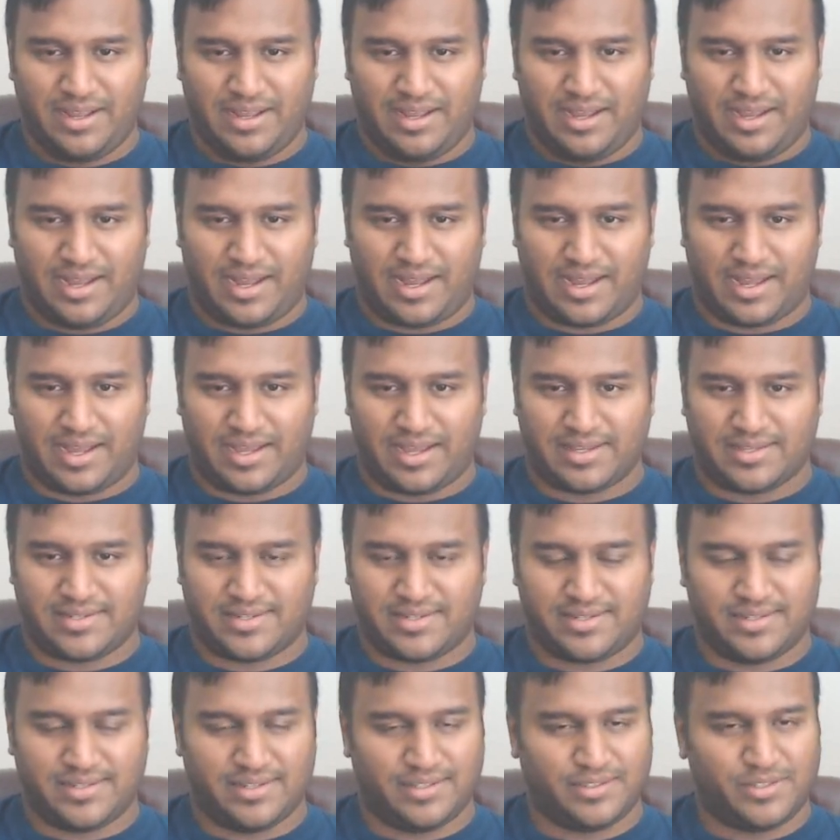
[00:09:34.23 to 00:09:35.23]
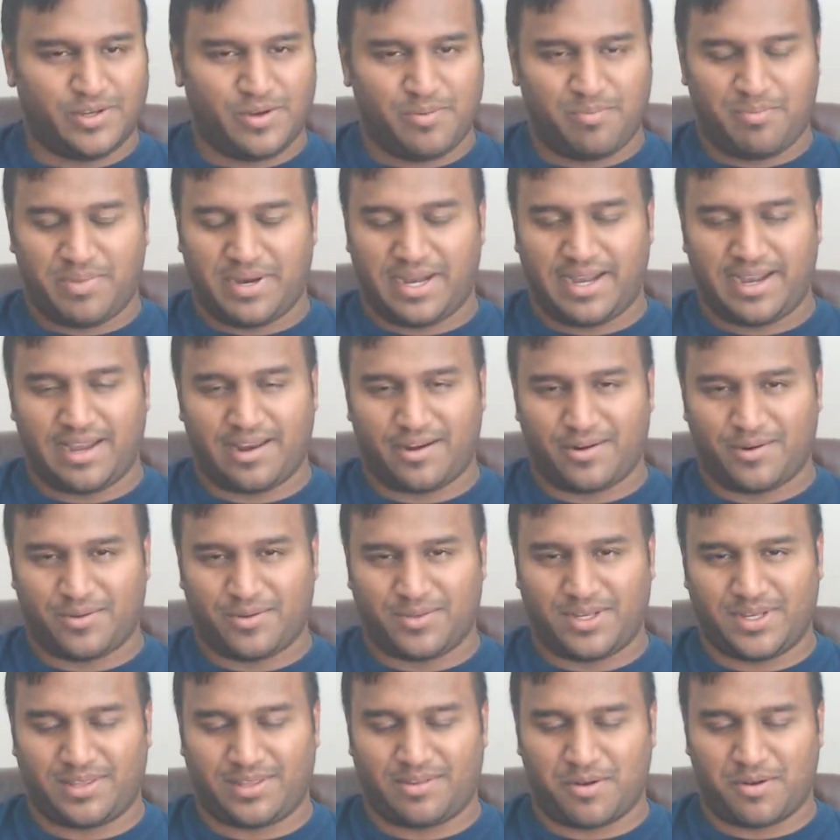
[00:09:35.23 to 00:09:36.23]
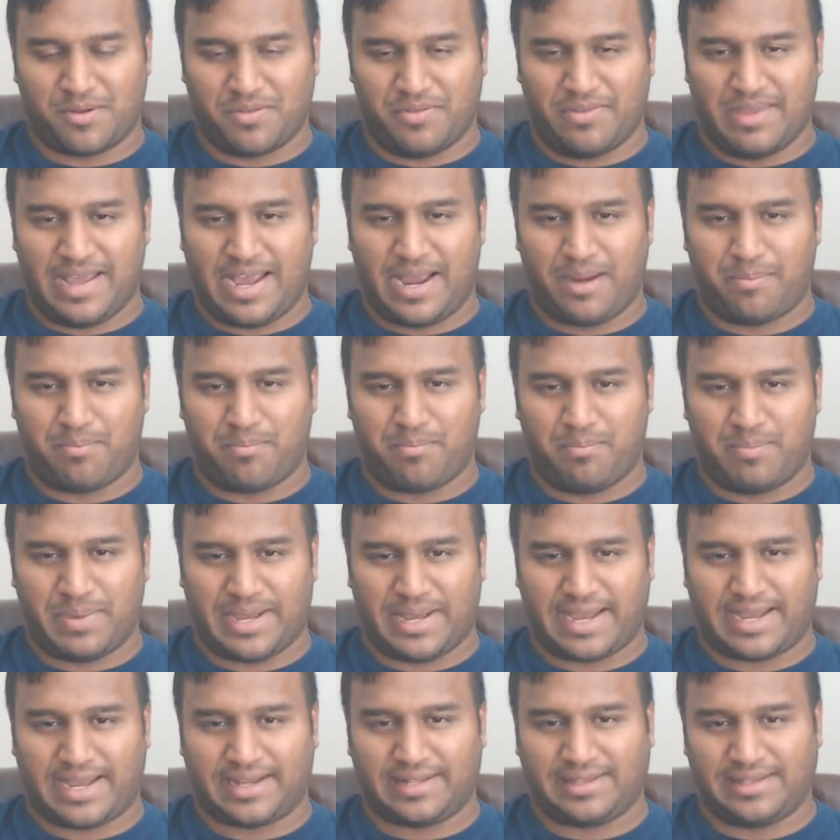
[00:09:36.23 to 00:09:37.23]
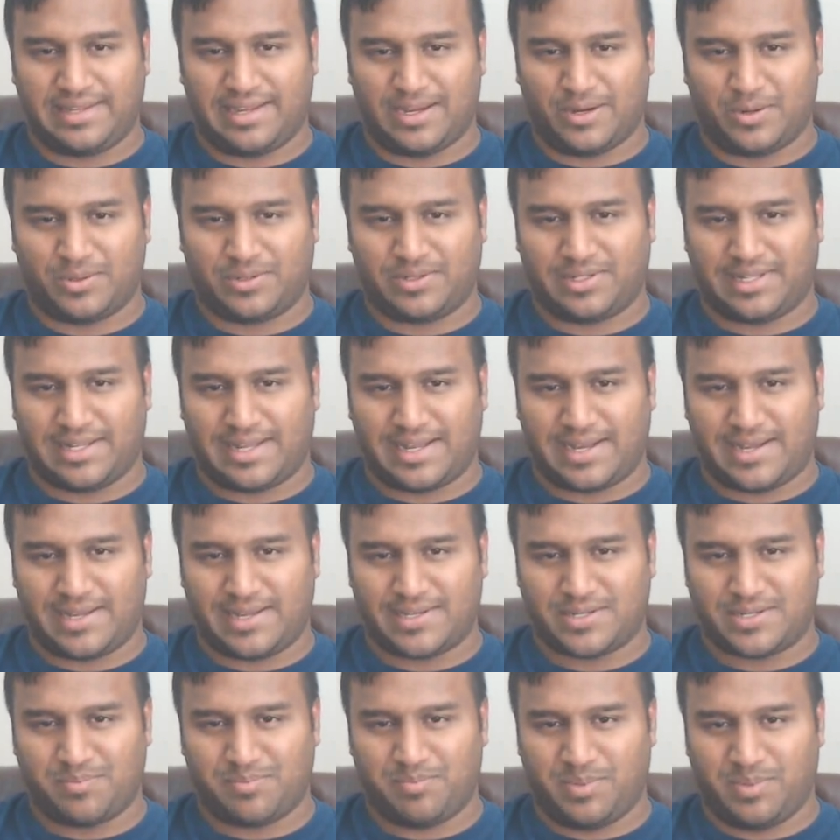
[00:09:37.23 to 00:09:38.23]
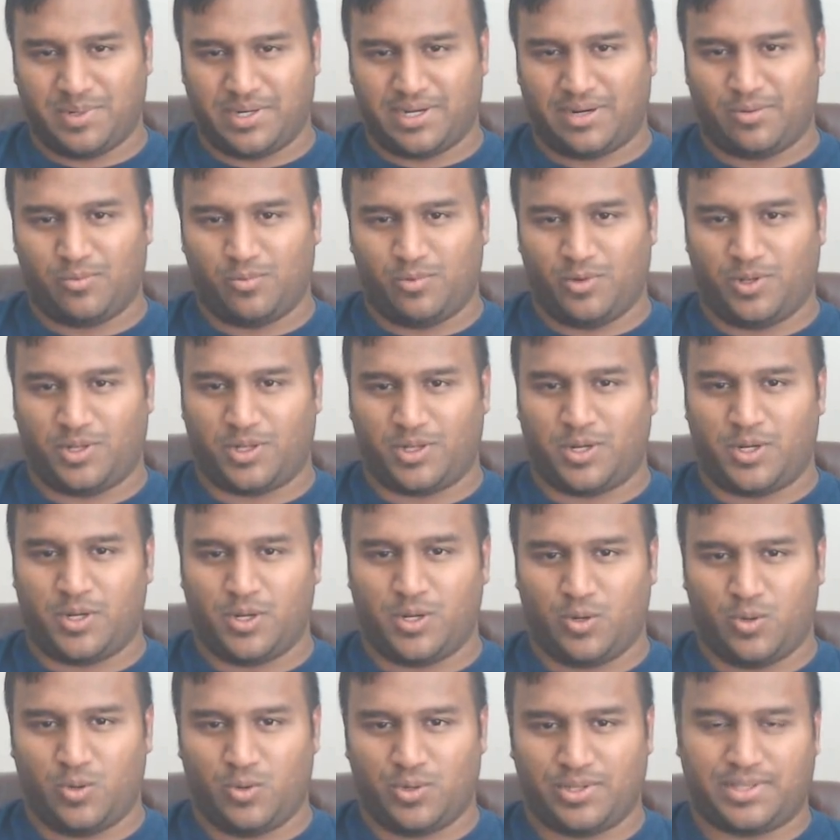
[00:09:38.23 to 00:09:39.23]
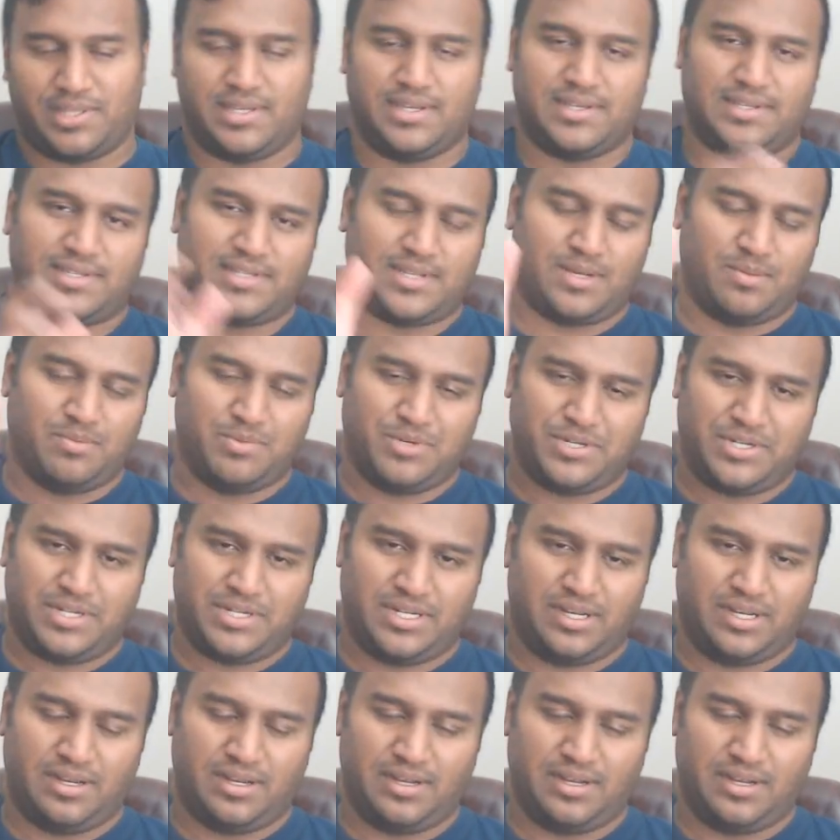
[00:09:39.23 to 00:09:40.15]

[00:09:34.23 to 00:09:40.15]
I still don't buy it. I don't think they're that badly outclassed, but we'll go with the assumption